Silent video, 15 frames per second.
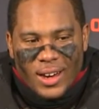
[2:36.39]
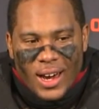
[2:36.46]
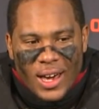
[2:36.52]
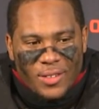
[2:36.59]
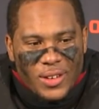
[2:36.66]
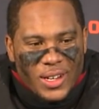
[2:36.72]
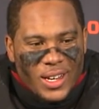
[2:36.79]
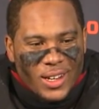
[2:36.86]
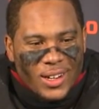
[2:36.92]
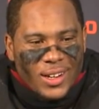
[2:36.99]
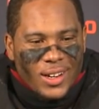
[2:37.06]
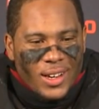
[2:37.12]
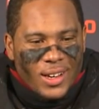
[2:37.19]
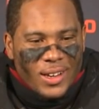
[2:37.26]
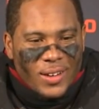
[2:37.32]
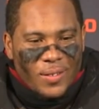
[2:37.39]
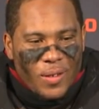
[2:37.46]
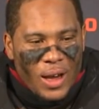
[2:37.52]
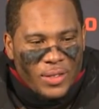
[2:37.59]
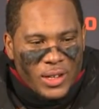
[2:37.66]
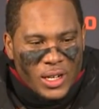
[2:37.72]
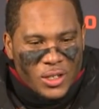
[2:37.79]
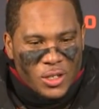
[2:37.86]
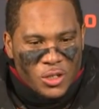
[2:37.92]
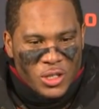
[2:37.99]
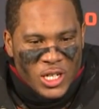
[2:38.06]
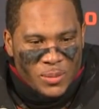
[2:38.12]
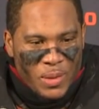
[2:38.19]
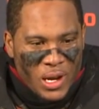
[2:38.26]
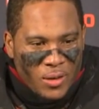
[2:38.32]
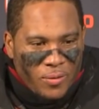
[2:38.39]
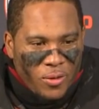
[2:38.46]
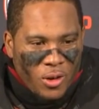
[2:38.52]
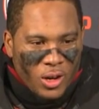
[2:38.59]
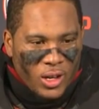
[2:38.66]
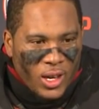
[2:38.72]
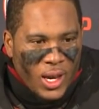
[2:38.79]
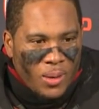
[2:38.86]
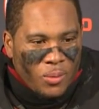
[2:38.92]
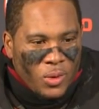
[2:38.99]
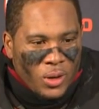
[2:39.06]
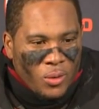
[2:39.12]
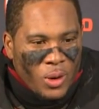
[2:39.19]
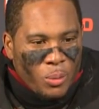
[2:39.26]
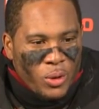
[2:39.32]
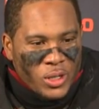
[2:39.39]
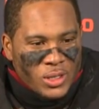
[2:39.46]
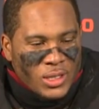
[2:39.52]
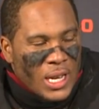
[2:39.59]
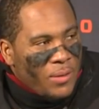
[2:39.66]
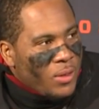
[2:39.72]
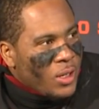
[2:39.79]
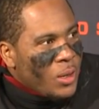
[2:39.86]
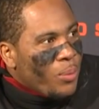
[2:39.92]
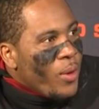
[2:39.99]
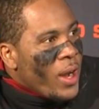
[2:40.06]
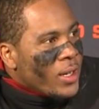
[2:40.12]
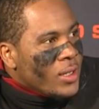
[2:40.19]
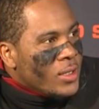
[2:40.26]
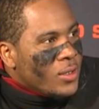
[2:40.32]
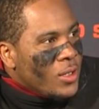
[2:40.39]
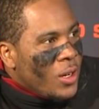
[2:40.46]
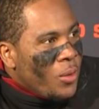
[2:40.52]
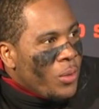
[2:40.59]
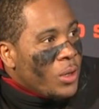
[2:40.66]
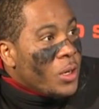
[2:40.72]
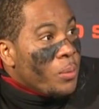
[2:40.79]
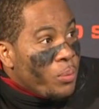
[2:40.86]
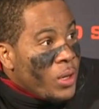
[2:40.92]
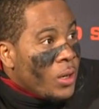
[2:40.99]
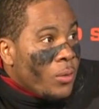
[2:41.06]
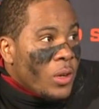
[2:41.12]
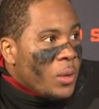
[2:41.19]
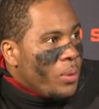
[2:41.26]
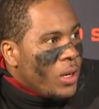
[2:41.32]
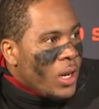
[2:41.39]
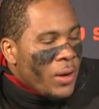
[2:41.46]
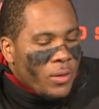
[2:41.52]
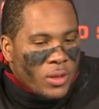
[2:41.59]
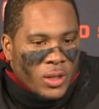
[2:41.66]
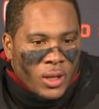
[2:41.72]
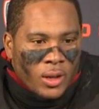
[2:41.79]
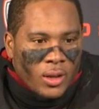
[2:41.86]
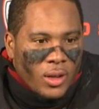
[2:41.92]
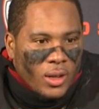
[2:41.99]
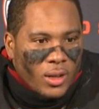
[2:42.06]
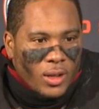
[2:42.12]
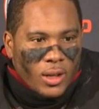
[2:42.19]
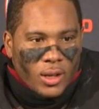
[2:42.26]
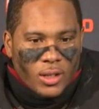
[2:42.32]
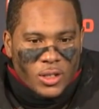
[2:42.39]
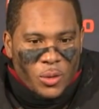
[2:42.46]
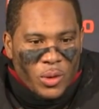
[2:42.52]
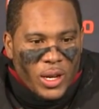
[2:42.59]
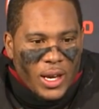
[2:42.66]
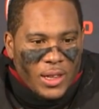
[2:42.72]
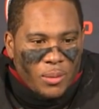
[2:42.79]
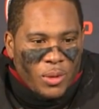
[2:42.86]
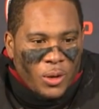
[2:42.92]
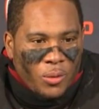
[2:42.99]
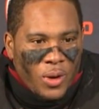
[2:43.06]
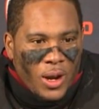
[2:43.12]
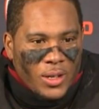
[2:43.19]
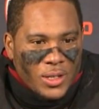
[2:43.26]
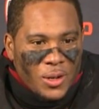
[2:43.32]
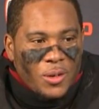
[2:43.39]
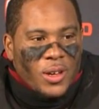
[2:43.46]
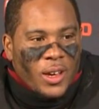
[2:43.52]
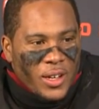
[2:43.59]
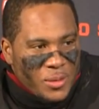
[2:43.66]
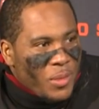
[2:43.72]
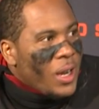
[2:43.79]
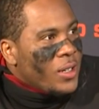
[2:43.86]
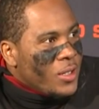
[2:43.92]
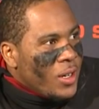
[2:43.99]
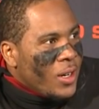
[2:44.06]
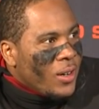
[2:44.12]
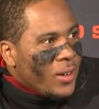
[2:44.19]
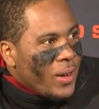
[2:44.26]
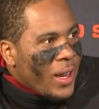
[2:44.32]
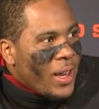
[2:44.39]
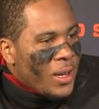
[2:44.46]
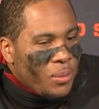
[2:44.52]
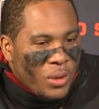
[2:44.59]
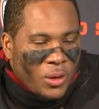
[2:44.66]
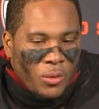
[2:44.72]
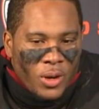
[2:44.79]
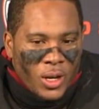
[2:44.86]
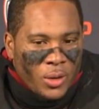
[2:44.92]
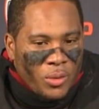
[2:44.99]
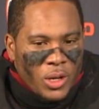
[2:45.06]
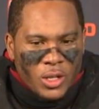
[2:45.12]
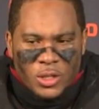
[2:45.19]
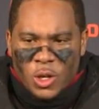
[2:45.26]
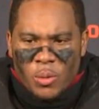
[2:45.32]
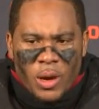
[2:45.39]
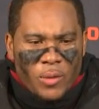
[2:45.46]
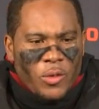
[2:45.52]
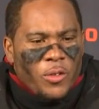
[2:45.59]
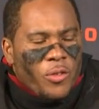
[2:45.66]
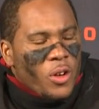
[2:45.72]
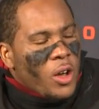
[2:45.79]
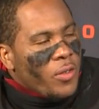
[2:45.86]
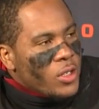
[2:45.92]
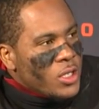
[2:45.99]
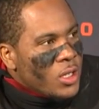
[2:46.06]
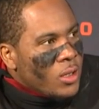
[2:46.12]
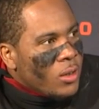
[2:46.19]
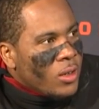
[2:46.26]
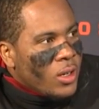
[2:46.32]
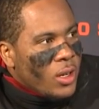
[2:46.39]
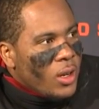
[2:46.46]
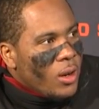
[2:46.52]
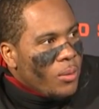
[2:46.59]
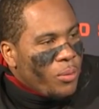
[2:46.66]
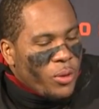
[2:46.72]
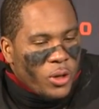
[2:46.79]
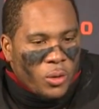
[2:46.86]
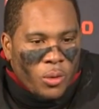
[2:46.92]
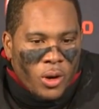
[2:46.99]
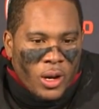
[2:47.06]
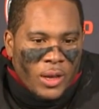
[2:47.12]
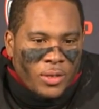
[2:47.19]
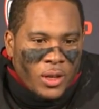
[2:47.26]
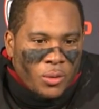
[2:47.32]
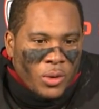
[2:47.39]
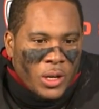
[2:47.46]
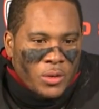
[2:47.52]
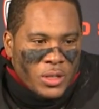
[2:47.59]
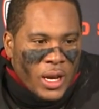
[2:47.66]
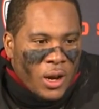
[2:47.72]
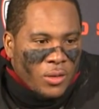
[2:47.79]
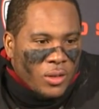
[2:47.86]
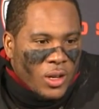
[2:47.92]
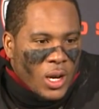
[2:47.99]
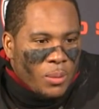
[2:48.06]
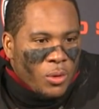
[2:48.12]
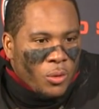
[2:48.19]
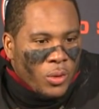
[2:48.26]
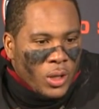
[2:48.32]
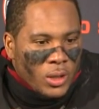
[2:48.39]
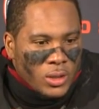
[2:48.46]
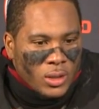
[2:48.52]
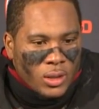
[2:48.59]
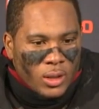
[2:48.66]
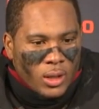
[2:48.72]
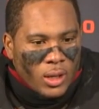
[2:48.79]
I think I told you guys back in fall camp, when one person's having a good practice, you know, we compete at everything. So we had that big run, I was like, okay, it's my turn, and then I got a big run, and we just go back, we feed off each other pretty well. And I think when he was out the couple weeks,